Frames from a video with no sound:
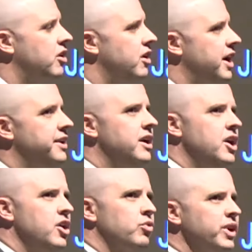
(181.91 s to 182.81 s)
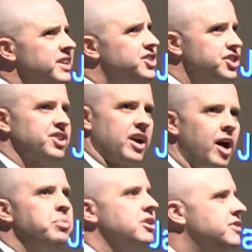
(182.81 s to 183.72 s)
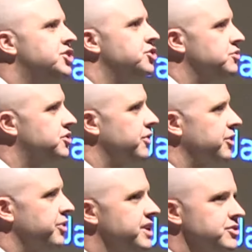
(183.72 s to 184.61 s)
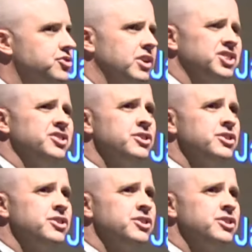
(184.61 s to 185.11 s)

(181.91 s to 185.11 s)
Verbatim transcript: on really just a couple of issues during Reconstruction.